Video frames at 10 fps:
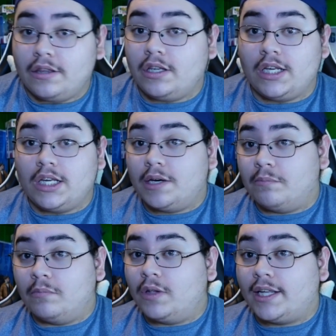Is he
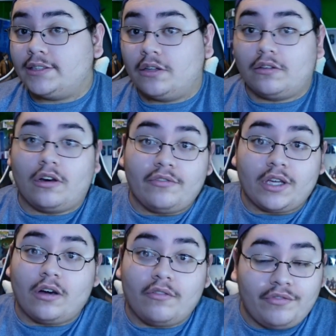um like
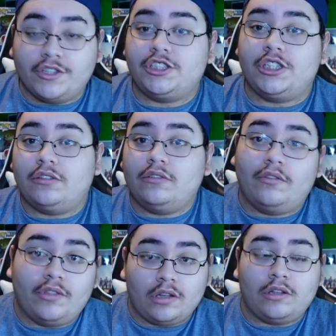deserving of the shield
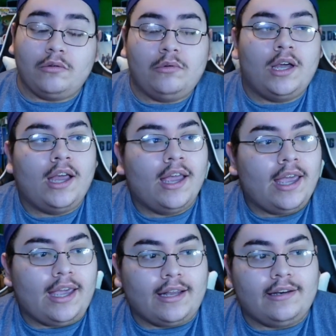of the suit?
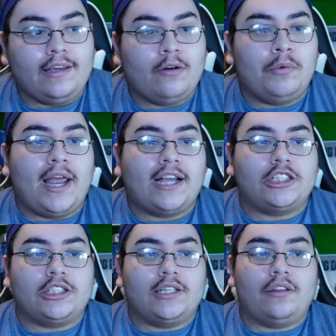And here we
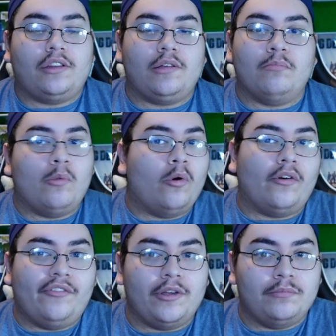actually get to see
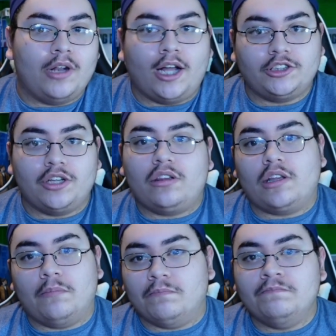more of him, not just
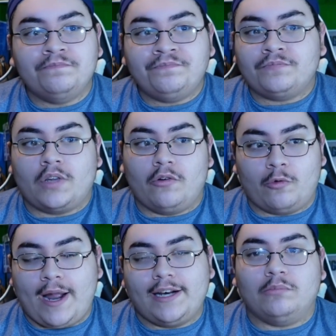some
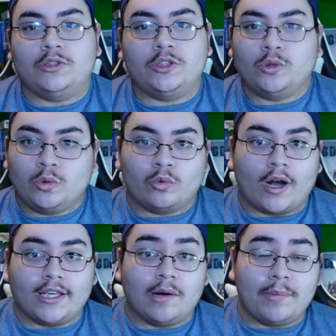random dude
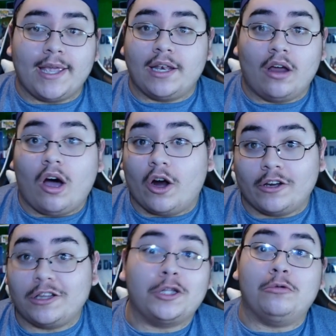running up in our
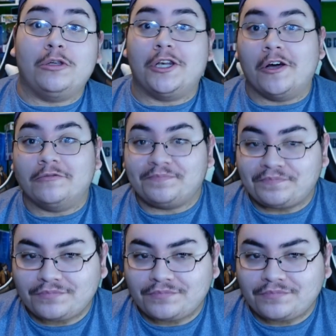suit, you know,